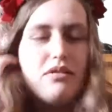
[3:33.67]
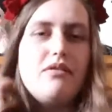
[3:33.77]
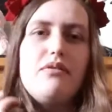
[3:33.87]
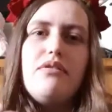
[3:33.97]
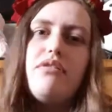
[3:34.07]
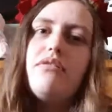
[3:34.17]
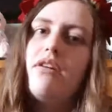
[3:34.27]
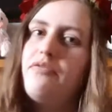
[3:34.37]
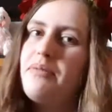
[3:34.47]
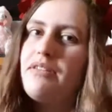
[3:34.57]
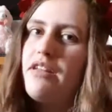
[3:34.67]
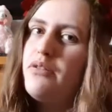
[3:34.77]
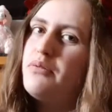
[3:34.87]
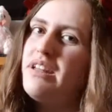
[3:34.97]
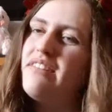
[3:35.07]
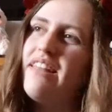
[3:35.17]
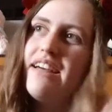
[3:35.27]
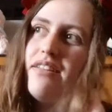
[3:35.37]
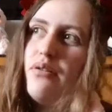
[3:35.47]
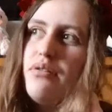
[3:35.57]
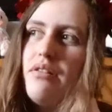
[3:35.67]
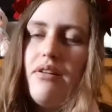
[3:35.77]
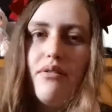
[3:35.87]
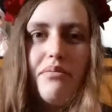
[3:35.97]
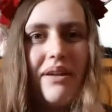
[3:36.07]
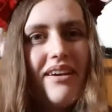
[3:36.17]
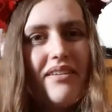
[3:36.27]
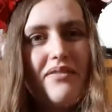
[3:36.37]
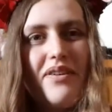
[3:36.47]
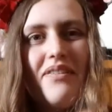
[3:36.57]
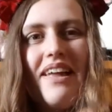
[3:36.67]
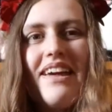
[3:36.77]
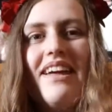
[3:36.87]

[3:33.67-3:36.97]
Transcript: and loads of stuff because I don't need like loads and loads but I got a few like